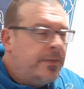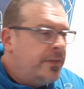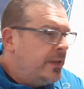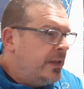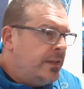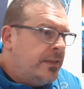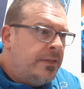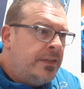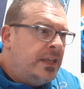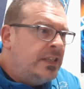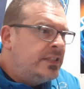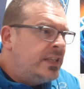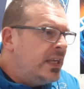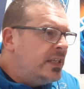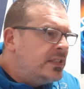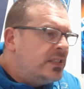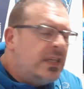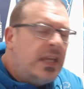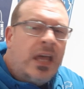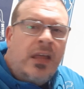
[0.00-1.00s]
These
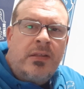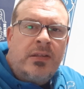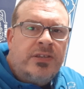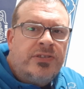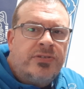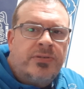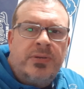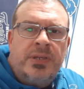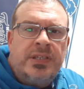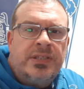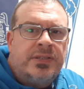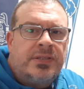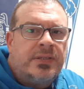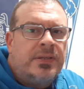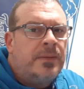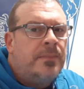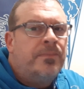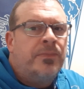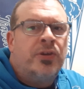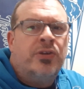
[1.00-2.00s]
ACL injuries,
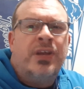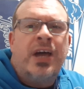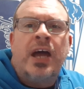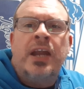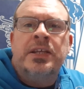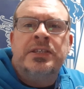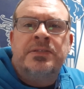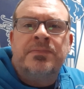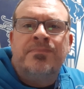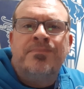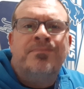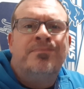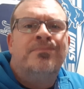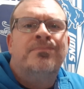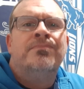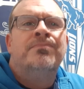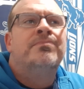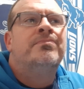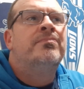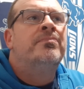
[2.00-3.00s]
they're not as
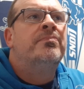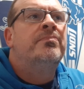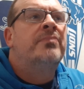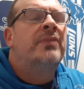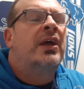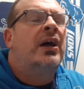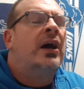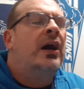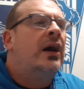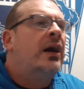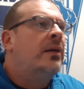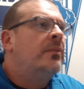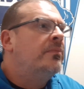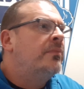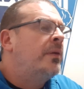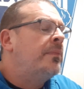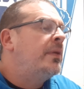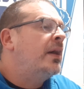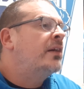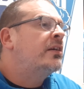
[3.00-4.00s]

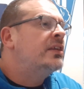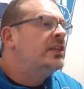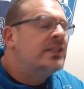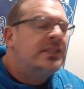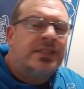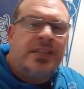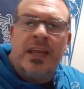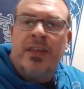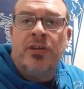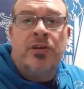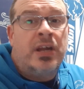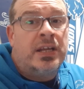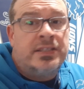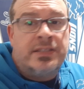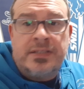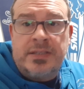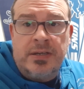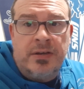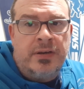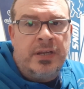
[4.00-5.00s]
I'm not going to say they're not
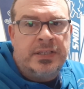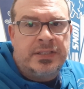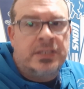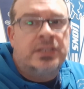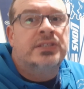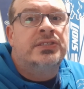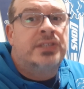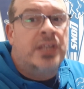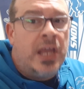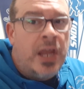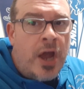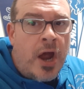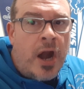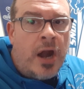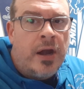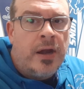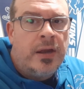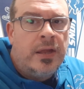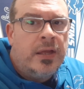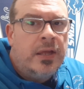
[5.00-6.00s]
serious, because they
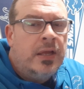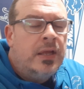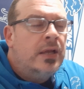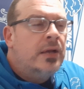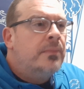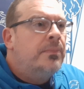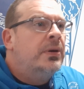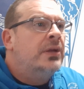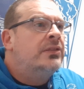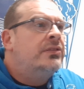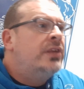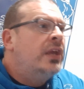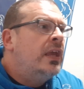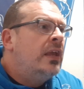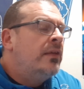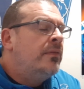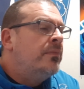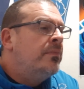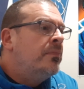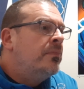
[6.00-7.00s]
are, but
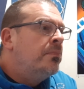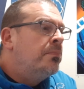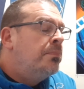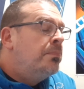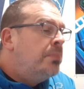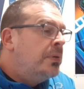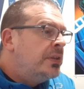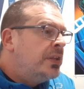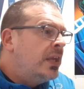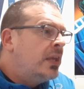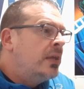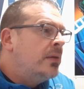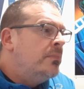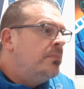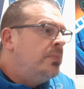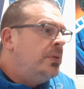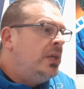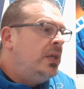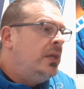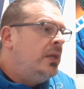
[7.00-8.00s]
they can
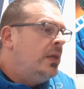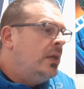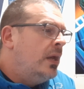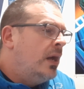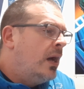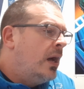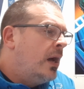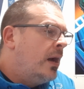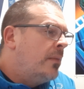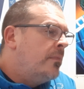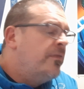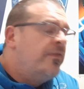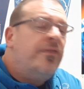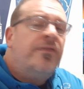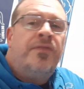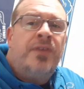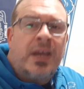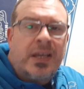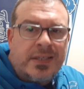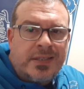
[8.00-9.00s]
be
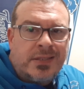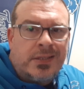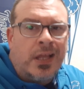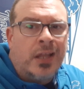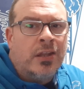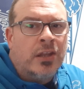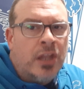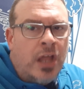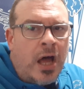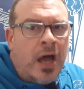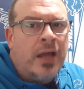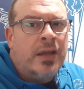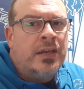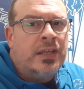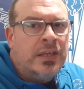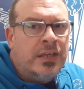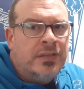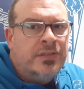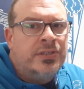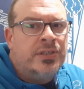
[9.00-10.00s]
fixed a lot
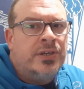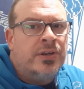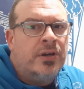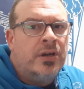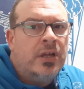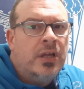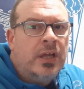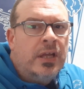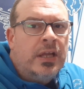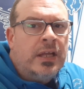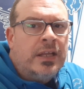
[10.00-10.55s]
easier